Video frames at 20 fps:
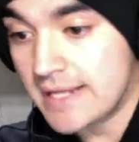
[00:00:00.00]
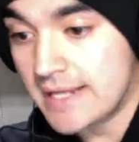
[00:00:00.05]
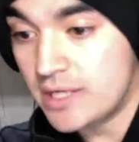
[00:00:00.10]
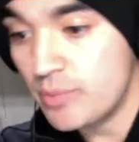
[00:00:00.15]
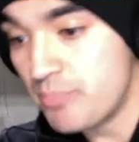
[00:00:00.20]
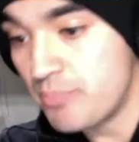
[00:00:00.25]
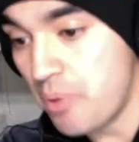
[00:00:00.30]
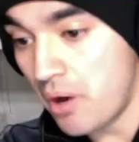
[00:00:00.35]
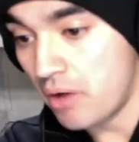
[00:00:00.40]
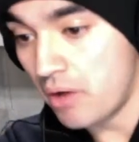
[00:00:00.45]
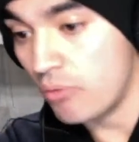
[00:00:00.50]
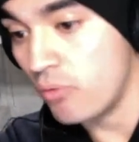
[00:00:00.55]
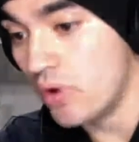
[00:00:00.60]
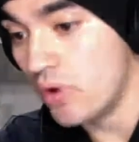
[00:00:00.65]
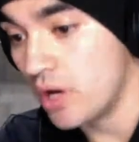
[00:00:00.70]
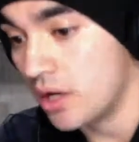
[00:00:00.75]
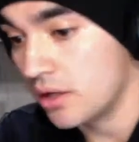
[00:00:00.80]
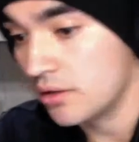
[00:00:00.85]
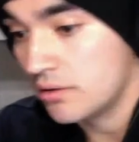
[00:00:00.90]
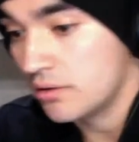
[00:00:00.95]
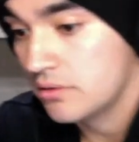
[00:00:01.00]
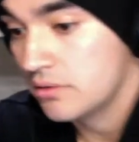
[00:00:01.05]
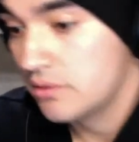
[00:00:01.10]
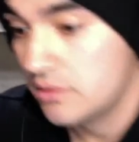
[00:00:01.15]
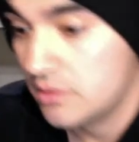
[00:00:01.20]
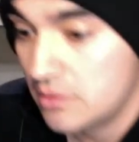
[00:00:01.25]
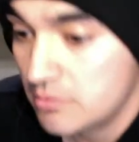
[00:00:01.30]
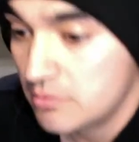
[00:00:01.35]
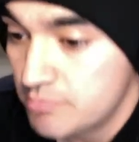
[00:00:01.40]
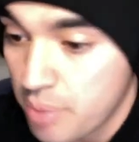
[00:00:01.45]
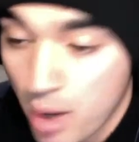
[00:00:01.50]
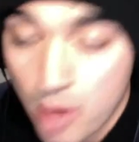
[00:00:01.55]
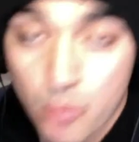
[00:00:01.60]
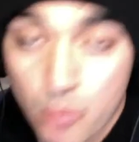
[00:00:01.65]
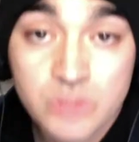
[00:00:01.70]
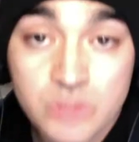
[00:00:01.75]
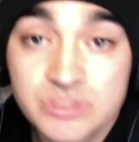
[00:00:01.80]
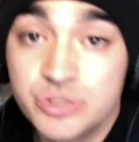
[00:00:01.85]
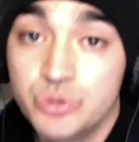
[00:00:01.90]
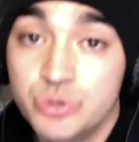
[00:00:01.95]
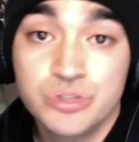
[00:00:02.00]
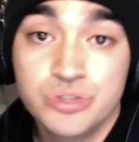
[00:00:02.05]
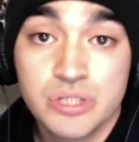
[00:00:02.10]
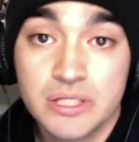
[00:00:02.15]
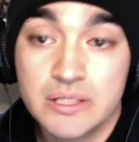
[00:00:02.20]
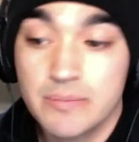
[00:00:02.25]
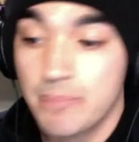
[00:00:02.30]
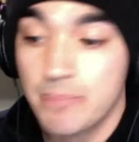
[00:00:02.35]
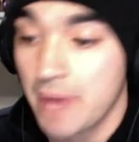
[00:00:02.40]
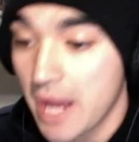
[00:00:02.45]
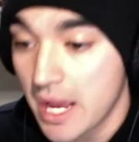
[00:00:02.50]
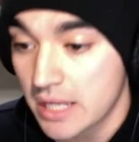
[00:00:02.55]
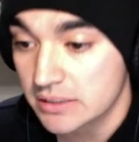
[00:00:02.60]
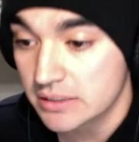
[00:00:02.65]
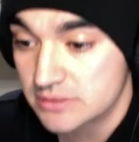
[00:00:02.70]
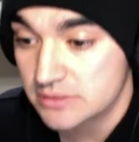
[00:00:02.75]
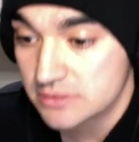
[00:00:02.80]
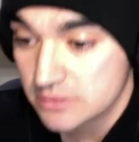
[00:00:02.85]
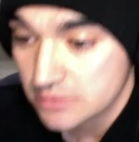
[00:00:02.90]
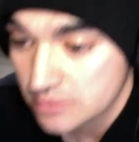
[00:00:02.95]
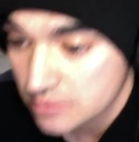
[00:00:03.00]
you, part 1. Part 1's usually the best.